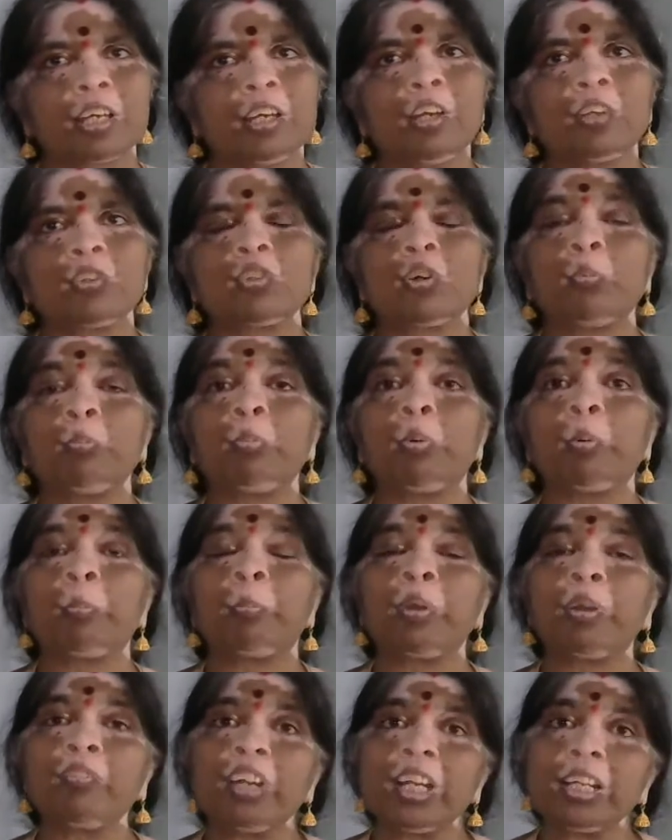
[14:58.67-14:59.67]
So
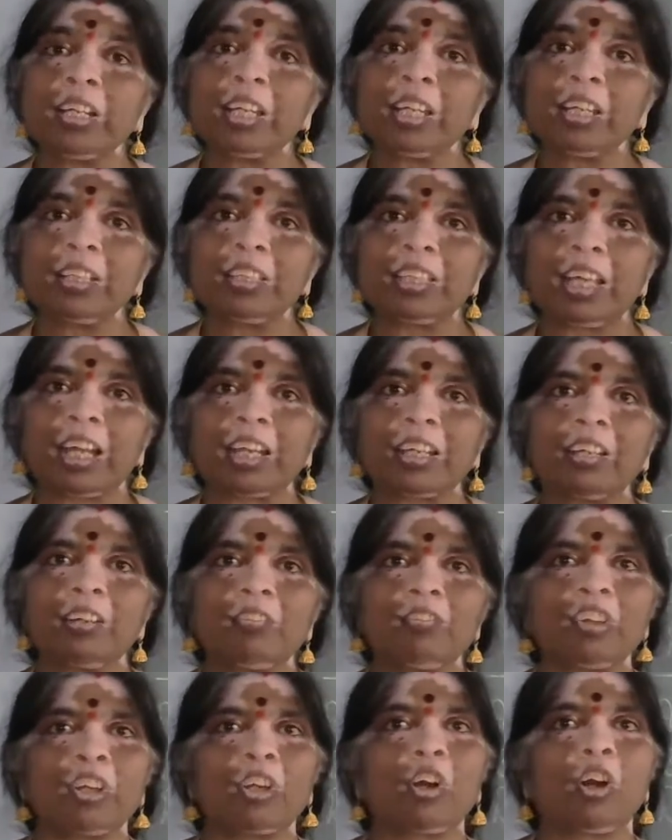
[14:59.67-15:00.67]
preventing that,
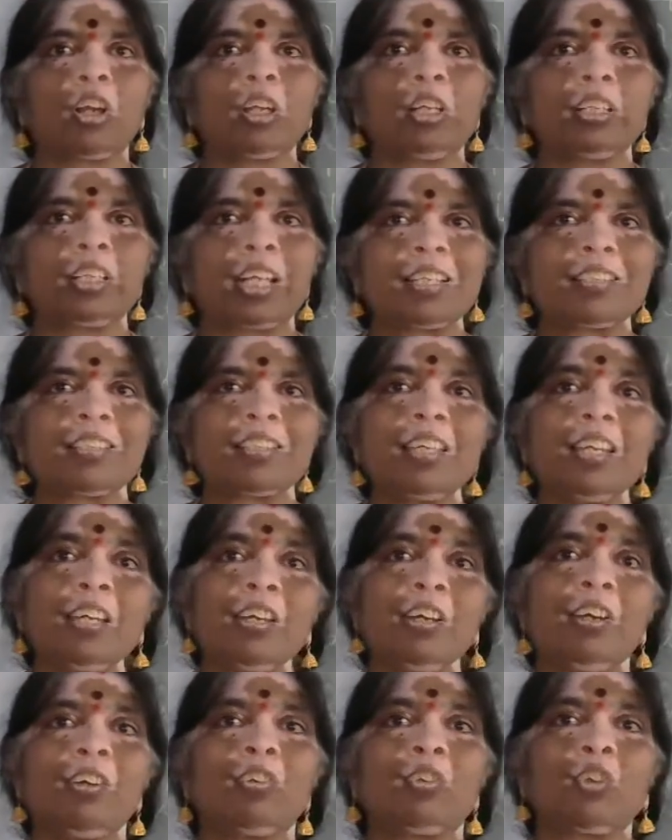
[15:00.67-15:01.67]
we call it as
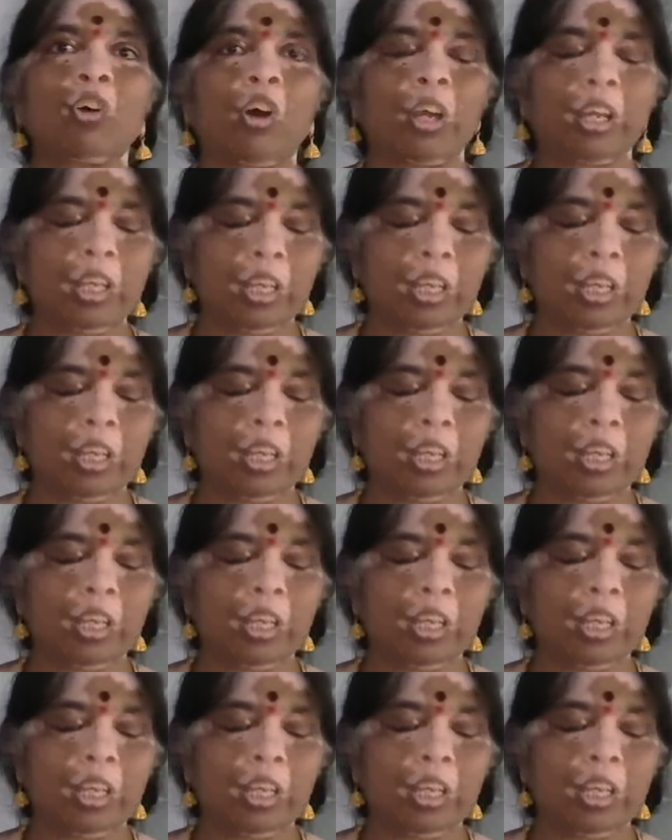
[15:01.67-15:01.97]
the soil